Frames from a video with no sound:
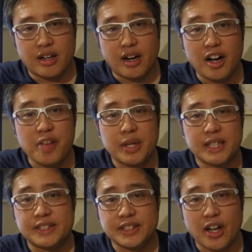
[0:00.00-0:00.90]
I
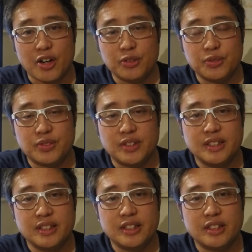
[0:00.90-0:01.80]
myself
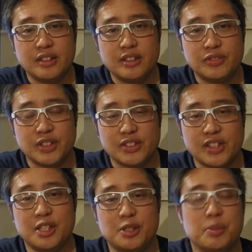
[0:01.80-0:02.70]
have
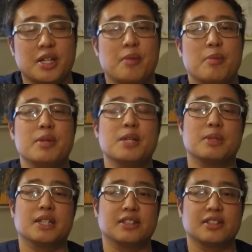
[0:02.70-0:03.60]
decided to become a
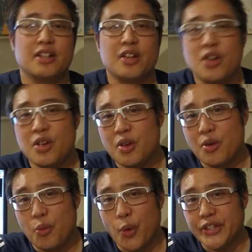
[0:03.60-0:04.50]
minimalist,
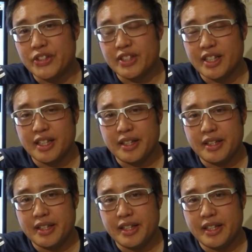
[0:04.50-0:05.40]
which
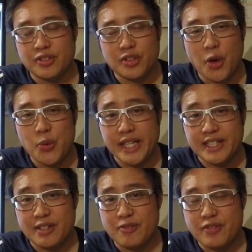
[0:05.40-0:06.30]
is no
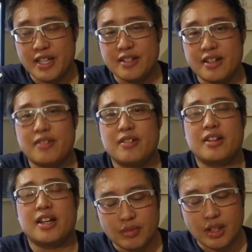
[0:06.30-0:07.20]
easy feat.
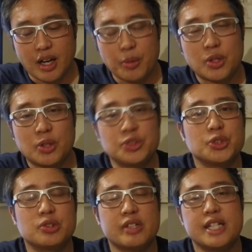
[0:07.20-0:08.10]
I will
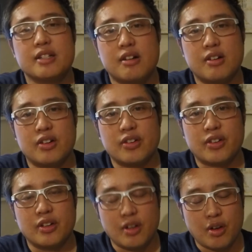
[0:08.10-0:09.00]
concentrate on
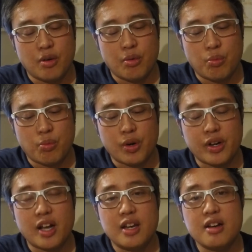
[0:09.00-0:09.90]
what
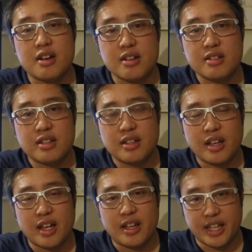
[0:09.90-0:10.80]
I learnt
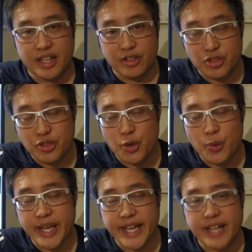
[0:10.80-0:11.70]
in
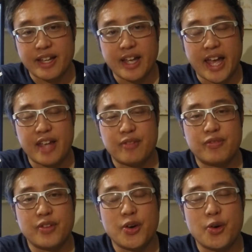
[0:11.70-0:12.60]
doing a
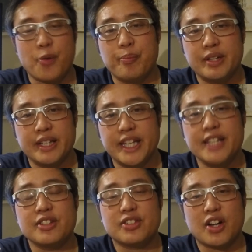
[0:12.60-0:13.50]
film
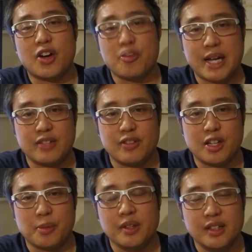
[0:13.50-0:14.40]
in the style of Matt
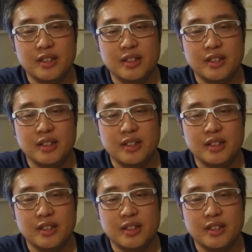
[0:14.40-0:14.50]
Avella